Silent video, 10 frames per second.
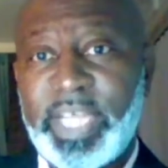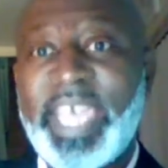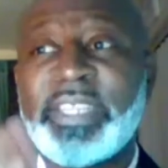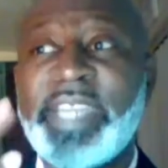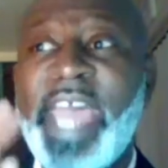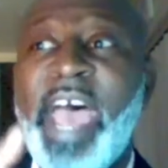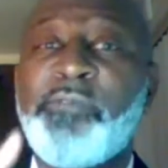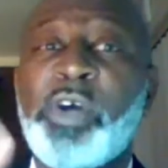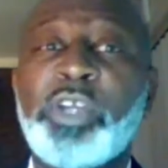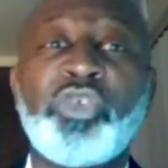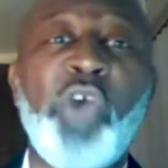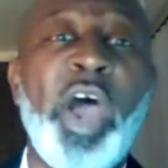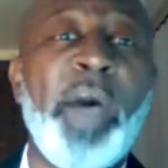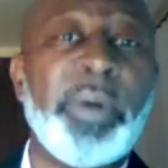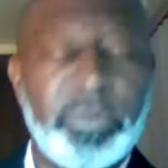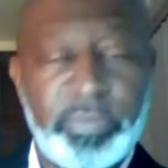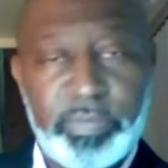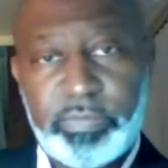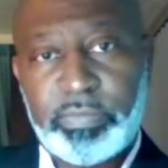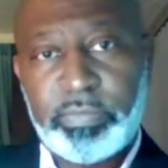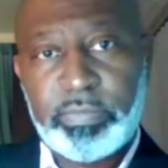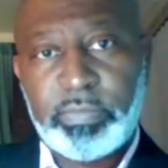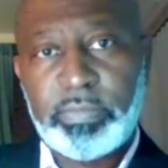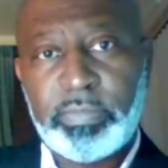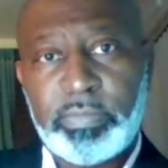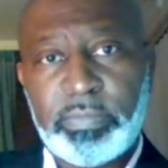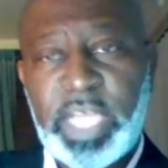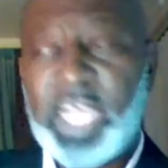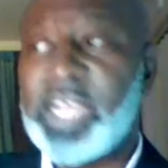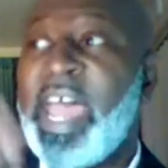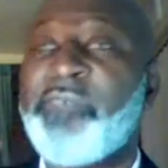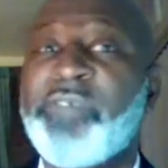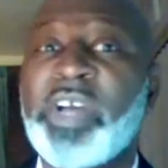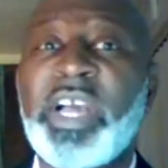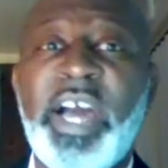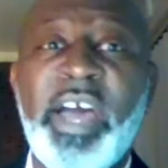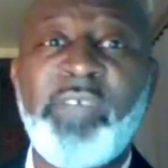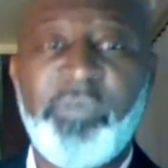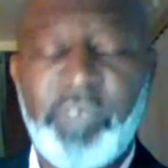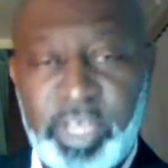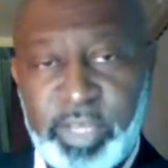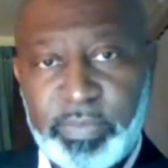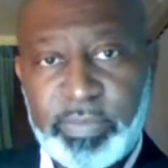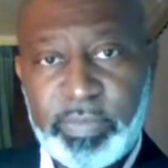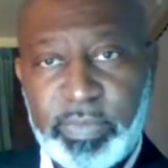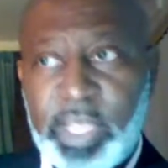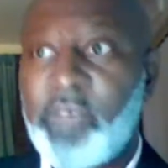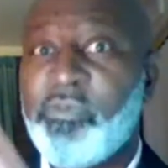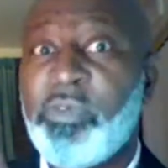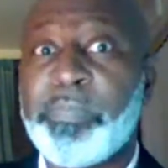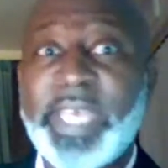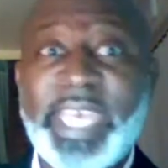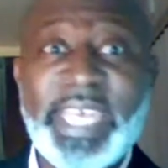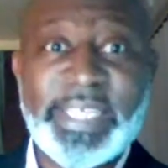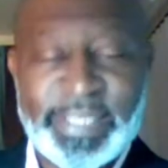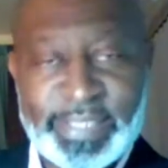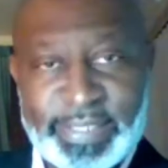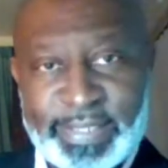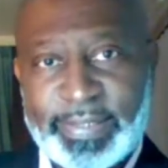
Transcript: It's not for trouble. It's not for conflict. It's for peace.